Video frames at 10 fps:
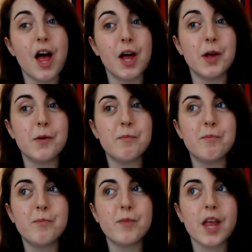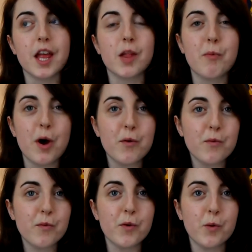as well,
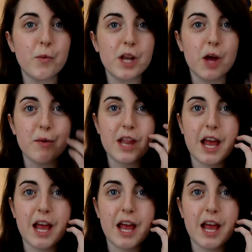through when I was